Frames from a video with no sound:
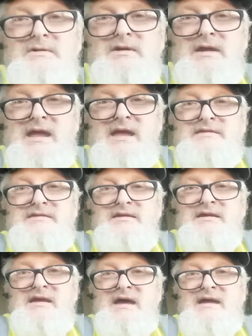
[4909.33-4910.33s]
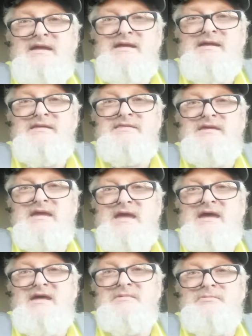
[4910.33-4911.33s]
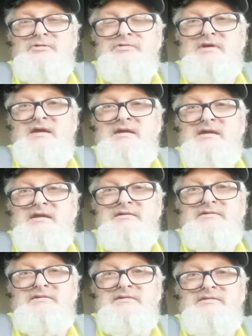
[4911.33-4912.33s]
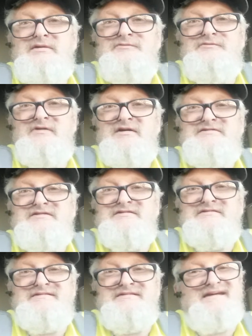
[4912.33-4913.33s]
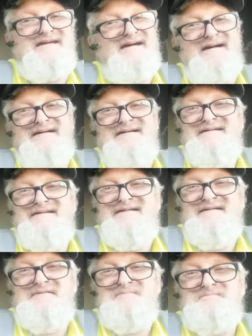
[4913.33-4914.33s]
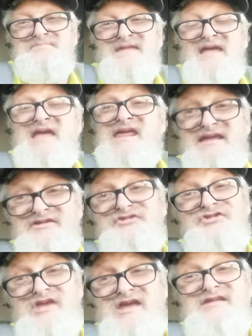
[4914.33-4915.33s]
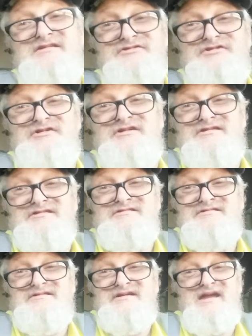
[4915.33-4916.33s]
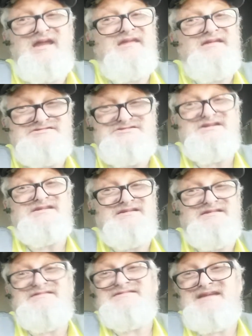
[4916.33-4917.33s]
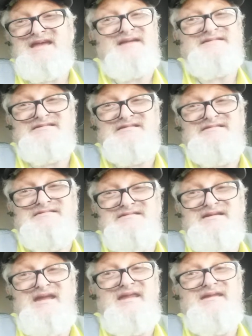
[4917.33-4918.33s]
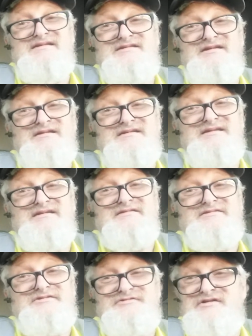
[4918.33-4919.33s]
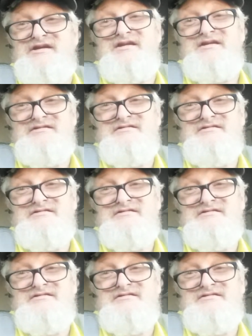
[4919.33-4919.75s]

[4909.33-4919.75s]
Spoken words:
Anthony, I eat the animal that eats the veggies. Yeah. Eating steak is good. Eating chicken is excellent. Eating turkey is great.